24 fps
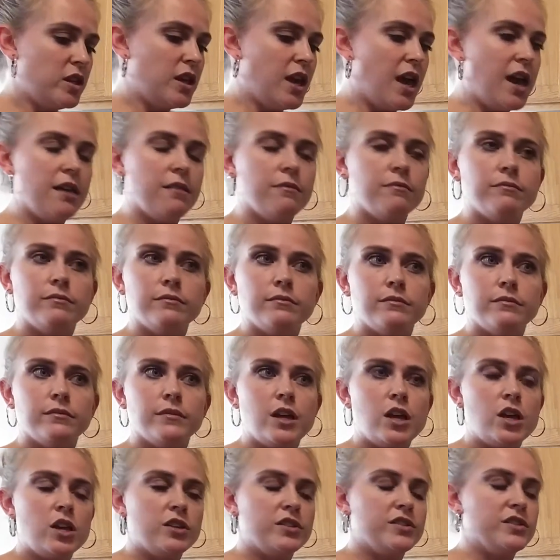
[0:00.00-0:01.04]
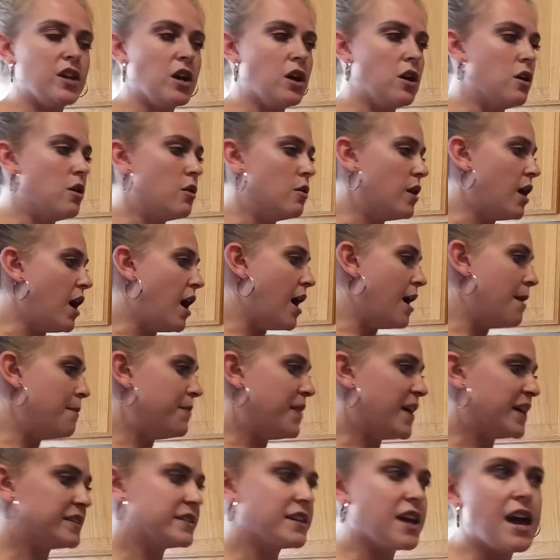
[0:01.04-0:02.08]
Okay, so
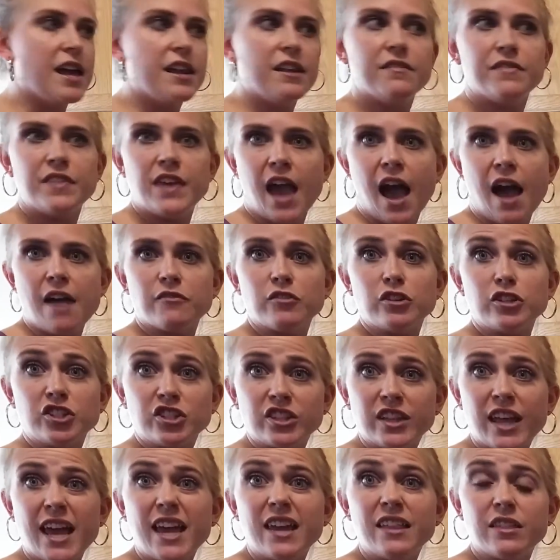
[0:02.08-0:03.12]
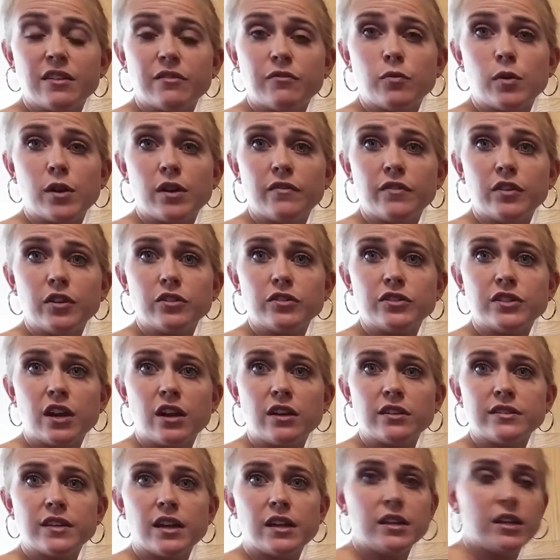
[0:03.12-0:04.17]
that's kind of the average length of one of your
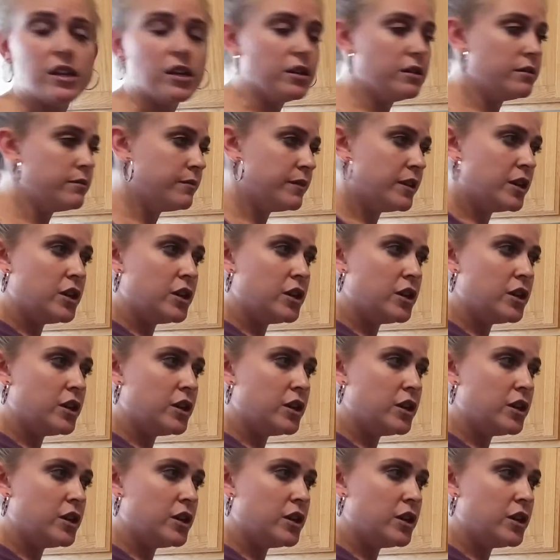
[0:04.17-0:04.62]
songs on here.